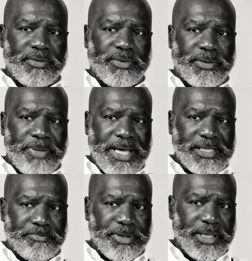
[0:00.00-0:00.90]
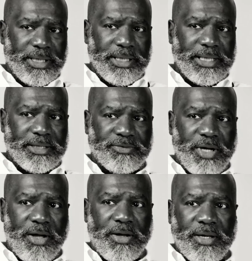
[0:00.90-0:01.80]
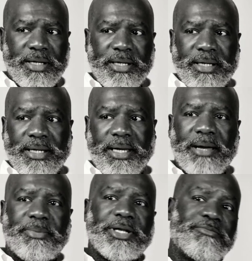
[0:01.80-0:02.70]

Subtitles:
with the possibility that it's wrong. I believe